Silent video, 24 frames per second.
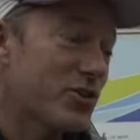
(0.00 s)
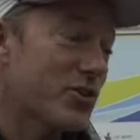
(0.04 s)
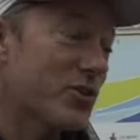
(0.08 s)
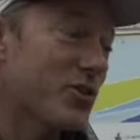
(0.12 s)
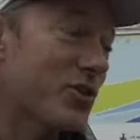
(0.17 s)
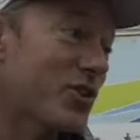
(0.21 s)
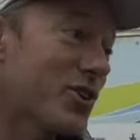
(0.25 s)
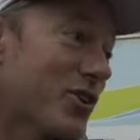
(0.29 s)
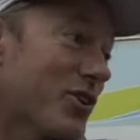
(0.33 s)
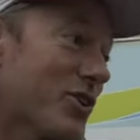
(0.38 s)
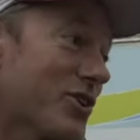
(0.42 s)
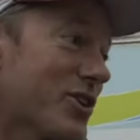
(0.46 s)

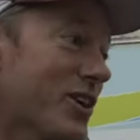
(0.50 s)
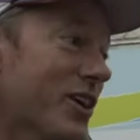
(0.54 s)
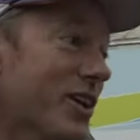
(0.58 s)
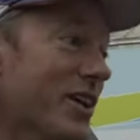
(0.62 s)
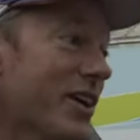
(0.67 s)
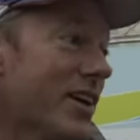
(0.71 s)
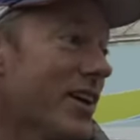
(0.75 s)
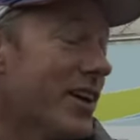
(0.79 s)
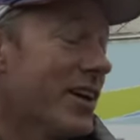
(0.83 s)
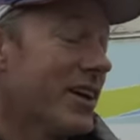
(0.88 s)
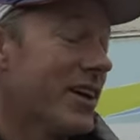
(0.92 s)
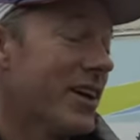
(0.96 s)
so good.
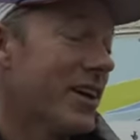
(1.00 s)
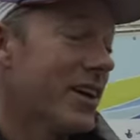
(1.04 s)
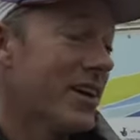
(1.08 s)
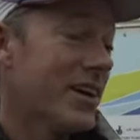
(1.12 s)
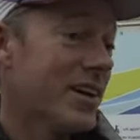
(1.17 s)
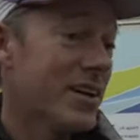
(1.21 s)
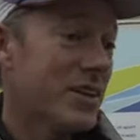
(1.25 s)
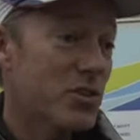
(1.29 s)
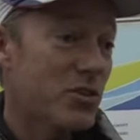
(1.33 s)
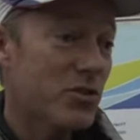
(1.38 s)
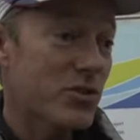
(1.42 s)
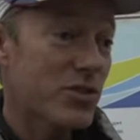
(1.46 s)

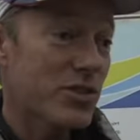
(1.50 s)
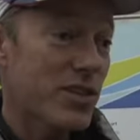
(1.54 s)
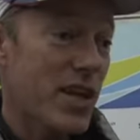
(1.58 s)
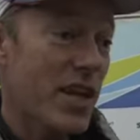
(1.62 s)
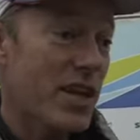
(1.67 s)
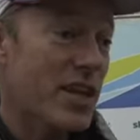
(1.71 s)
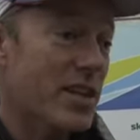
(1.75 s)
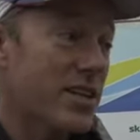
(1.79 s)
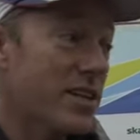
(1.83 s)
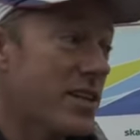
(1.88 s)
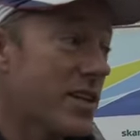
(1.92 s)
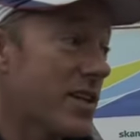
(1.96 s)
Uh, you know,
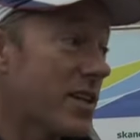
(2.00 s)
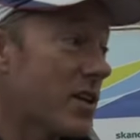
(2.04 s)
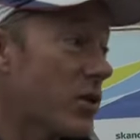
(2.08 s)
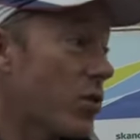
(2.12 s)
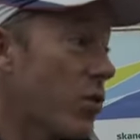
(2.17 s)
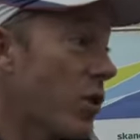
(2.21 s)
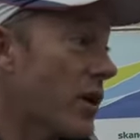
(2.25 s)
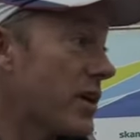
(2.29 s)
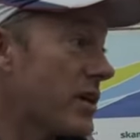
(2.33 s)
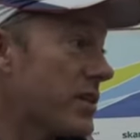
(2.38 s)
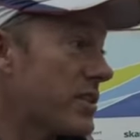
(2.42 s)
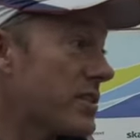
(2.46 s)
second day,
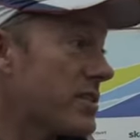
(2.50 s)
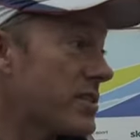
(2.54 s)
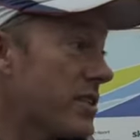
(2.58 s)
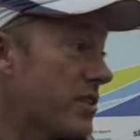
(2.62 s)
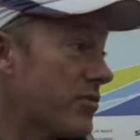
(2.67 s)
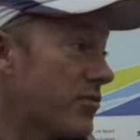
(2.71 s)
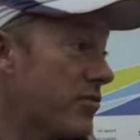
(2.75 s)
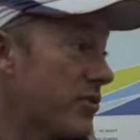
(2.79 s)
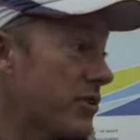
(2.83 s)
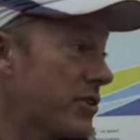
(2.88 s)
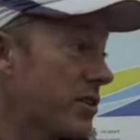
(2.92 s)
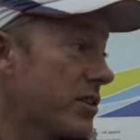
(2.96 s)
quite
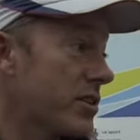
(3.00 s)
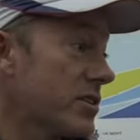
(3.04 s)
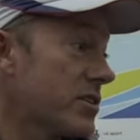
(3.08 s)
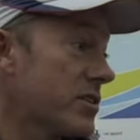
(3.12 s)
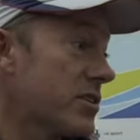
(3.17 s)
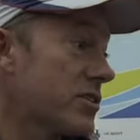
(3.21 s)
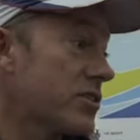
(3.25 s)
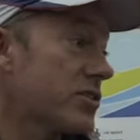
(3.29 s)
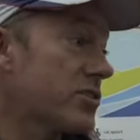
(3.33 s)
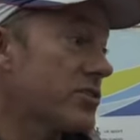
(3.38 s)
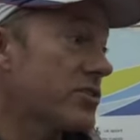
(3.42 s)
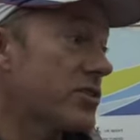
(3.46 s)
different
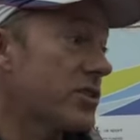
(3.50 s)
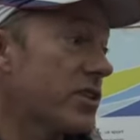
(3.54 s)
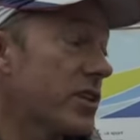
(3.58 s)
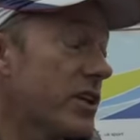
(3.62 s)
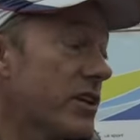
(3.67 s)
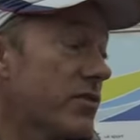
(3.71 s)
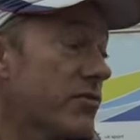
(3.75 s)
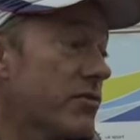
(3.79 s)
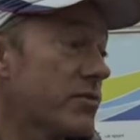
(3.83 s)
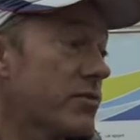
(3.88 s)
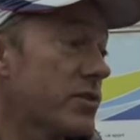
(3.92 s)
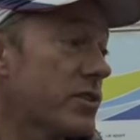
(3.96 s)
conditions
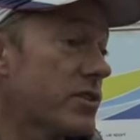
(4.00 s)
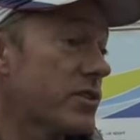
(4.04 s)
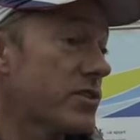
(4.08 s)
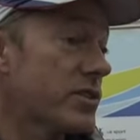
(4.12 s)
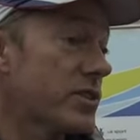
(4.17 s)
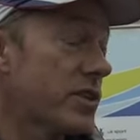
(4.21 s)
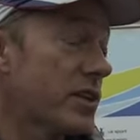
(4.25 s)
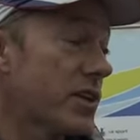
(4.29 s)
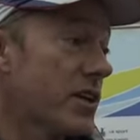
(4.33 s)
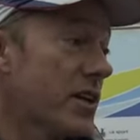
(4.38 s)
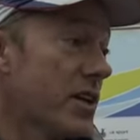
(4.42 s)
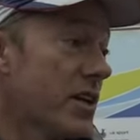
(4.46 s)
today from
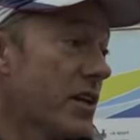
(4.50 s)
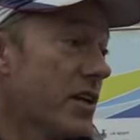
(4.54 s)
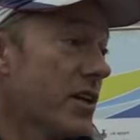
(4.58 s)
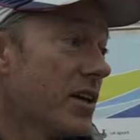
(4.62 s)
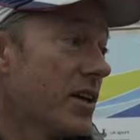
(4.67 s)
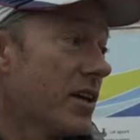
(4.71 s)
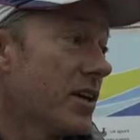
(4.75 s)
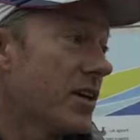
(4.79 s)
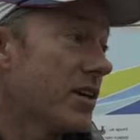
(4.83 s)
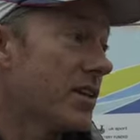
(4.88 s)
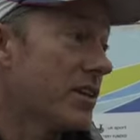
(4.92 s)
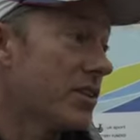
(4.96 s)
yesterday.
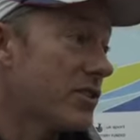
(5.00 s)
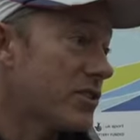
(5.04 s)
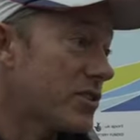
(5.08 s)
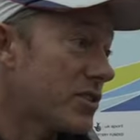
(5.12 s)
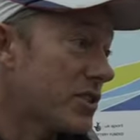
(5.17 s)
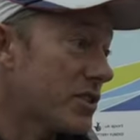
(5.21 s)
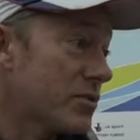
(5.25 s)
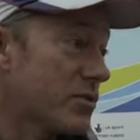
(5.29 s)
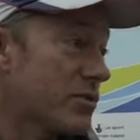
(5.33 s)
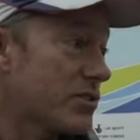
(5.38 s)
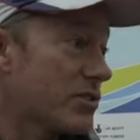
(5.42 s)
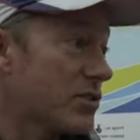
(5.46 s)
Uh,
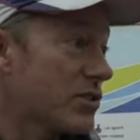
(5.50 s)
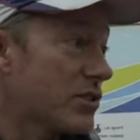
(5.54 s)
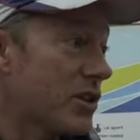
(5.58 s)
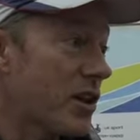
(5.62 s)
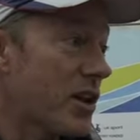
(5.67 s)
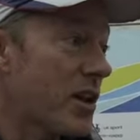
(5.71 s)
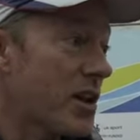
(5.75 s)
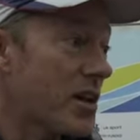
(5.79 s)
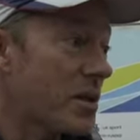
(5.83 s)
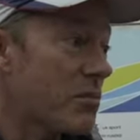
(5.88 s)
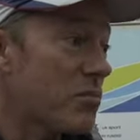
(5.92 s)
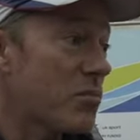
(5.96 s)
yesterday was sort of
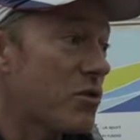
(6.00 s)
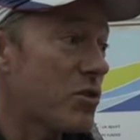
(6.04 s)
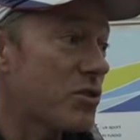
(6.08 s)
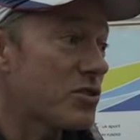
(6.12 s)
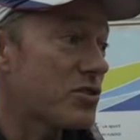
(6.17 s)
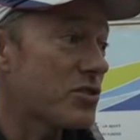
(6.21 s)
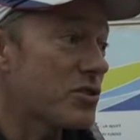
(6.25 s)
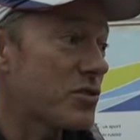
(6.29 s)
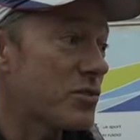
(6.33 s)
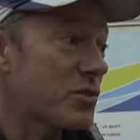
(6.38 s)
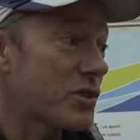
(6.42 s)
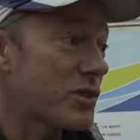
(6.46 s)
light and
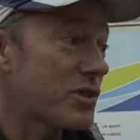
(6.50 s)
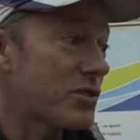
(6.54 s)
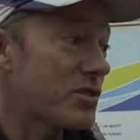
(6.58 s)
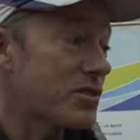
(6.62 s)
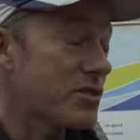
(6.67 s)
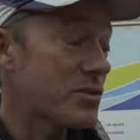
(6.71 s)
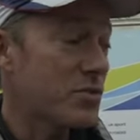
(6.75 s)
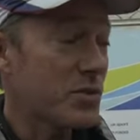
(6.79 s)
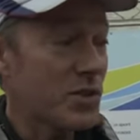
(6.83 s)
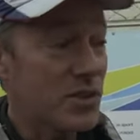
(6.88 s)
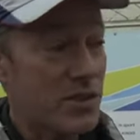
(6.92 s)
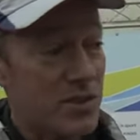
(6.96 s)
moderate
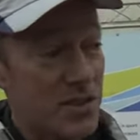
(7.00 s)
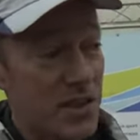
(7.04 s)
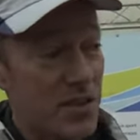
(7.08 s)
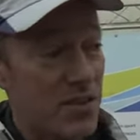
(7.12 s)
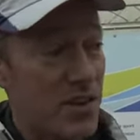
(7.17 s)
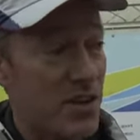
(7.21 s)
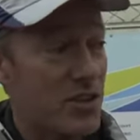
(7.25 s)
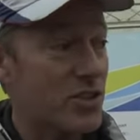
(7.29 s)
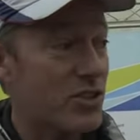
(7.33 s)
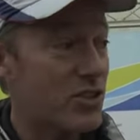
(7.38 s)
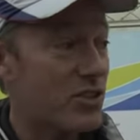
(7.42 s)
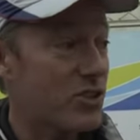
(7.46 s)
winds. The wind
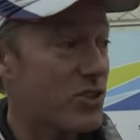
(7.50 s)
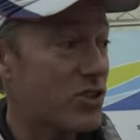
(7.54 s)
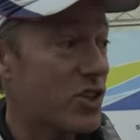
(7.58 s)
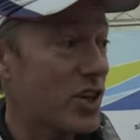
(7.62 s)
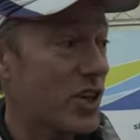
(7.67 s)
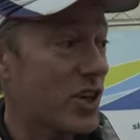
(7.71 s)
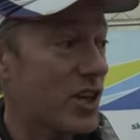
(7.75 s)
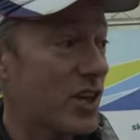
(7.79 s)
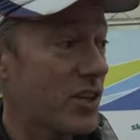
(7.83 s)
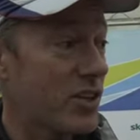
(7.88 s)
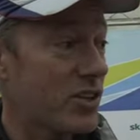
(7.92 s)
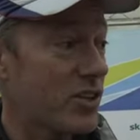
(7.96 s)
direction has
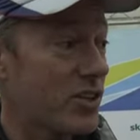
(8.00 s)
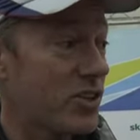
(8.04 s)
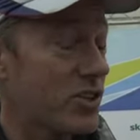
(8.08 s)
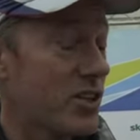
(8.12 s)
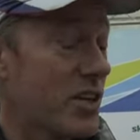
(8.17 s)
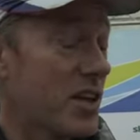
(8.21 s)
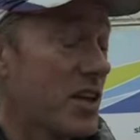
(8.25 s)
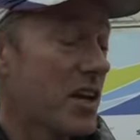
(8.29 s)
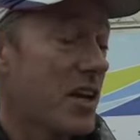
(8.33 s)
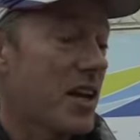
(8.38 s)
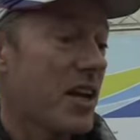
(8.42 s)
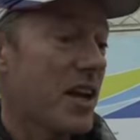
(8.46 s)

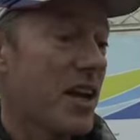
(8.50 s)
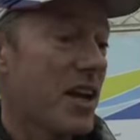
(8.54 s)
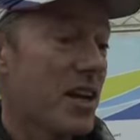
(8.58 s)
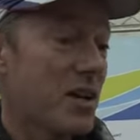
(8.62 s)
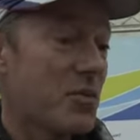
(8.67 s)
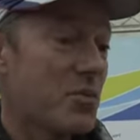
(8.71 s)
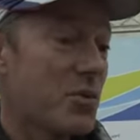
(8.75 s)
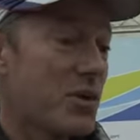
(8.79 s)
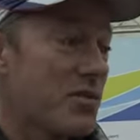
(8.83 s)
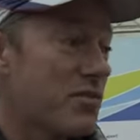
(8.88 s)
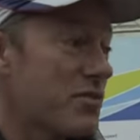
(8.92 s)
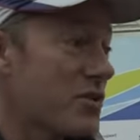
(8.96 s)
changed,
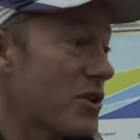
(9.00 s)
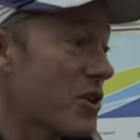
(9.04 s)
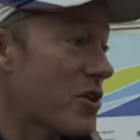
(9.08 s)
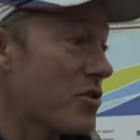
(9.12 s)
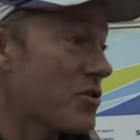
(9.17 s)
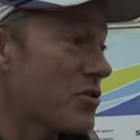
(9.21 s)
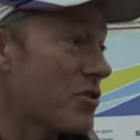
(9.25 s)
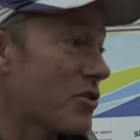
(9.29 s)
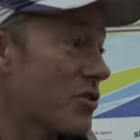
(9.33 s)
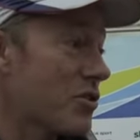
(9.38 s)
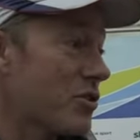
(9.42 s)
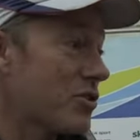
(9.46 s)
and we've
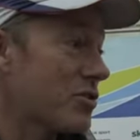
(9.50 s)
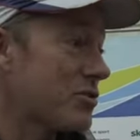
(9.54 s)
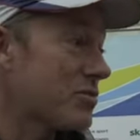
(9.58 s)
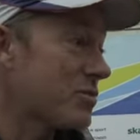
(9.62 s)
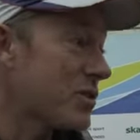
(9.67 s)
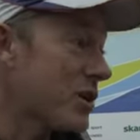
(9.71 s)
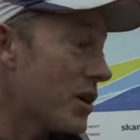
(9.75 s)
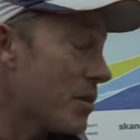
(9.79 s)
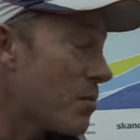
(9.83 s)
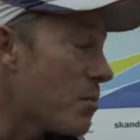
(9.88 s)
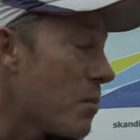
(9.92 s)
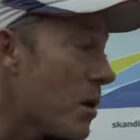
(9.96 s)
now got
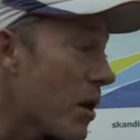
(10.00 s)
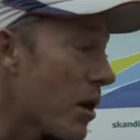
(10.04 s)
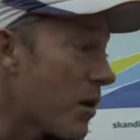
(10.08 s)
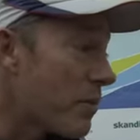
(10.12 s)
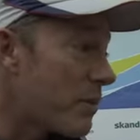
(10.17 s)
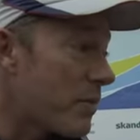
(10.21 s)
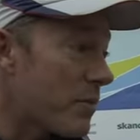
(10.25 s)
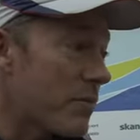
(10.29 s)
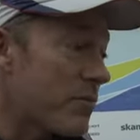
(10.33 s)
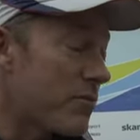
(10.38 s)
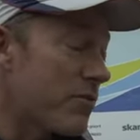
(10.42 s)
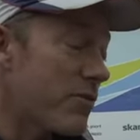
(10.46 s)
um,
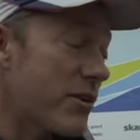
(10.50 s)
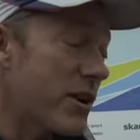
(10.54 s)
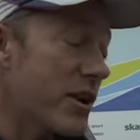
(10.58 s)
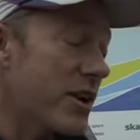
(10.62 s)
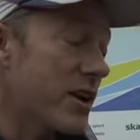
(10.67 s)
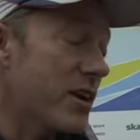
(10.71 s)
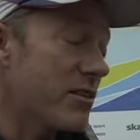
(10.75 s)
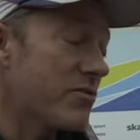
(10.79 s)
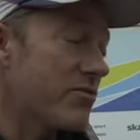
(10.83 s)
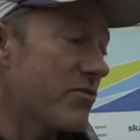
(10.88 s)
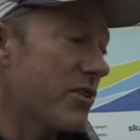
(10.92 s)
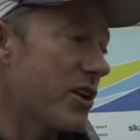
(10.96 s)
a
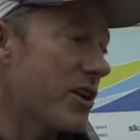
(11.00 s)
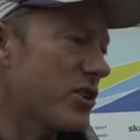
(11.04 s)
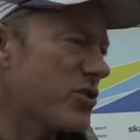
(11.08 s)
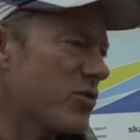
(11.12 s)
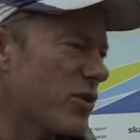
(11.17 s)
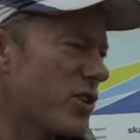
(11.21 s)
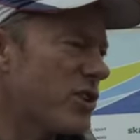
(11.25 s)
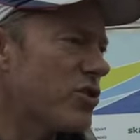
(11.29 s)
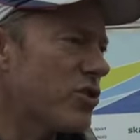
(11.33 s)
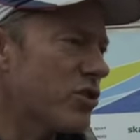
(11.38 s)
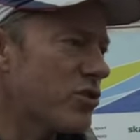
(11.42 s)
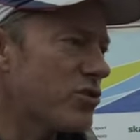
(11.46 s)
fairly
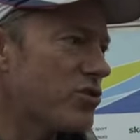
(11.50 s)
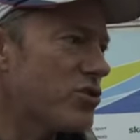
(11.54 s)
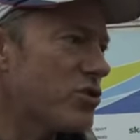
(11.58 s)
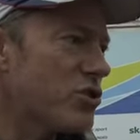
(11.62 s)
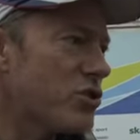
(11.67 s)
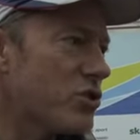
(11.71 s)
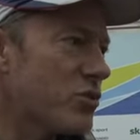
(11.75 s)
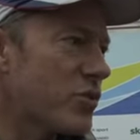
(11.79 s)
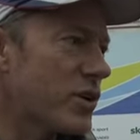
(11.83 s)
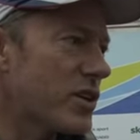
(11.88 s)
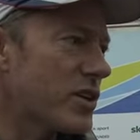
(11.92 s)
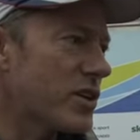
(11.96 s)
fresh We're not
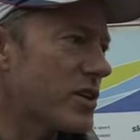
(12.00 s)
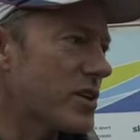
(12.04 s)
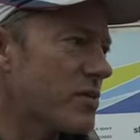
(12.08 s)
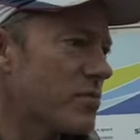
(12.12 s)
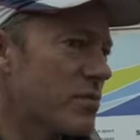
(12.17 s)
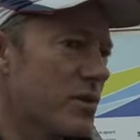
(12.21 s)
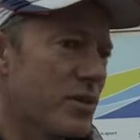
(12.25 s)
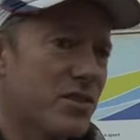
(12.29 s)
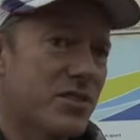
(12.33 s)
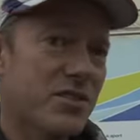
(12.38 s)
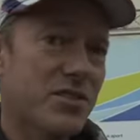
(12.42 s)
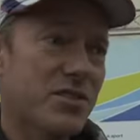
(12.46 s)
too windy,
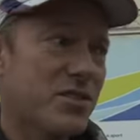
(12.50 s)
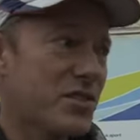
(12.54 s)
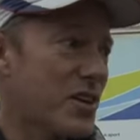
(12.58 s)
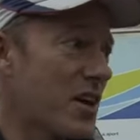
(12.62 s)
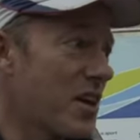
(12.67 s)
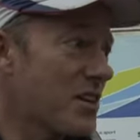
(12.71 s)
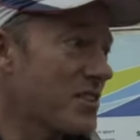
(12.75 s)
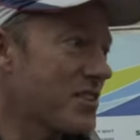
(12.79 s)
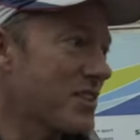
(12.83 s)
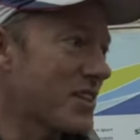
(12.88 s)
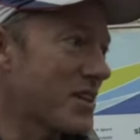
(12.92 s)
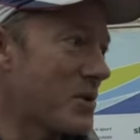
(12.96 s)
but it's
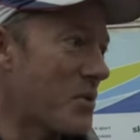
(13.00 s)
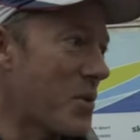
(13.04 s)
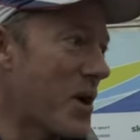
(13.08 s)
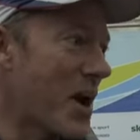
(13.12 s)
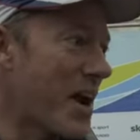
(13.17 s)
certainly